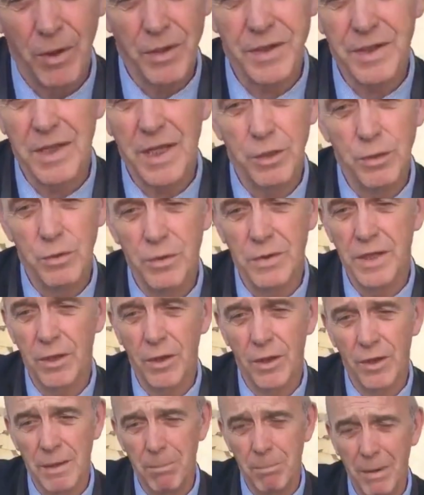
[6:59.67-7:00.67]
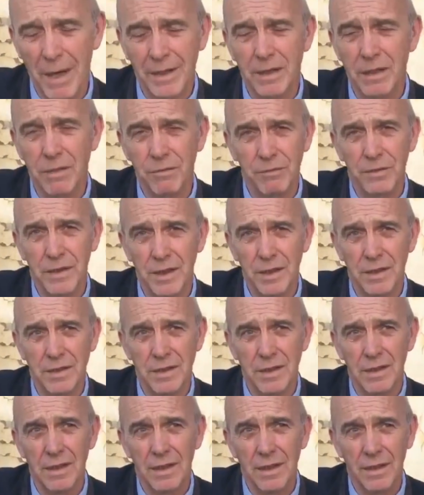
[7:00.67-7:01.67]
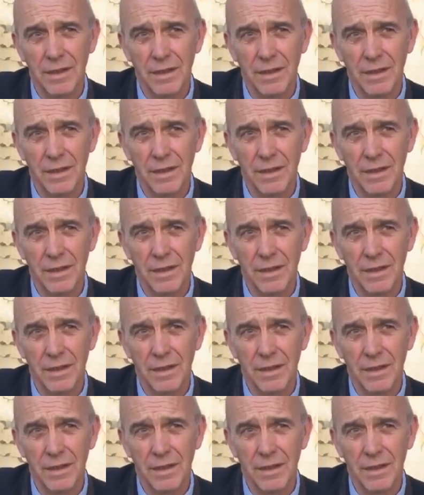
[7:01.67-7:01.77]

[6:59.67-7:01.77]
Because they're losing on the battlefield,